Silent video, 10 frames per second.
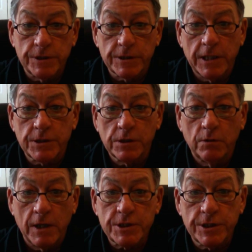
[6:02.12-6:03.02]
discussion
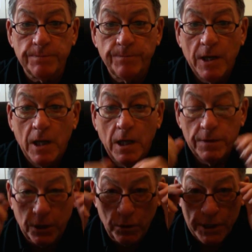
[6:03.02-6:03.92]
question.
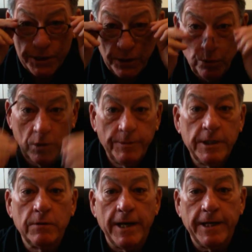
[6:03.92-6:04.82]
The question will be
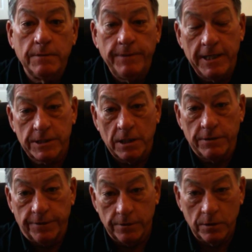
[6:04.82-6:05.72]
graded based on
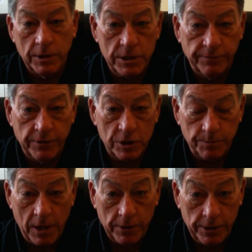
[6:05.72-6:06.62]
the thoroughness of
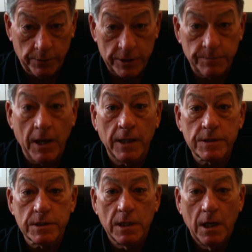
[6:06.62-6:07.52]
your
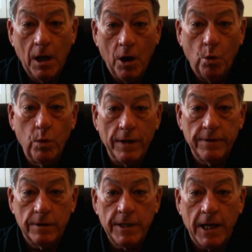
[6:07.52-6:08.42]
response.
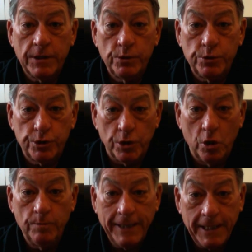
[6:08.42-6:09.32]
Whether or not you
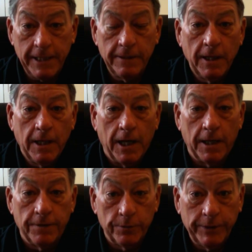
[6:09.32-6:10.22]
show me,
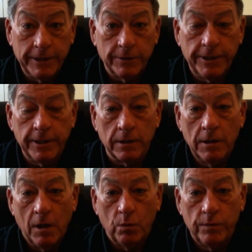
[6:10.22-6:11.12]
the reader here,
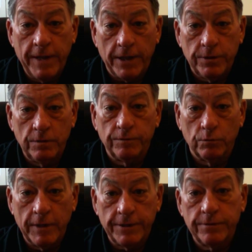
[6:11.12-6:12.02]
that you've
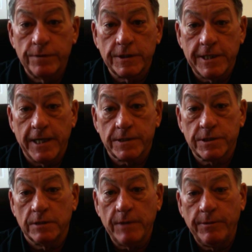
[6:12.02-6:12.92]
read through the
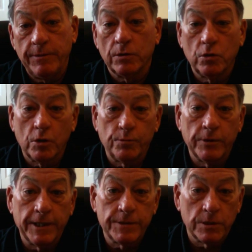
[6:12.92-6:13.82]
text and maybe
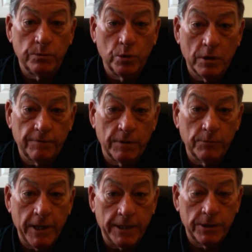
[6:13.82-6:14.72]
incorporated some work from
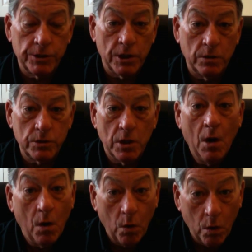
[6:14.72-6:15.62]
Grattan and Jones
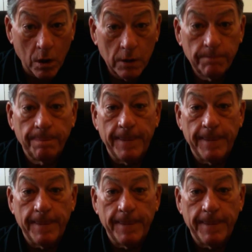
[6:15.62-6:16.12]
or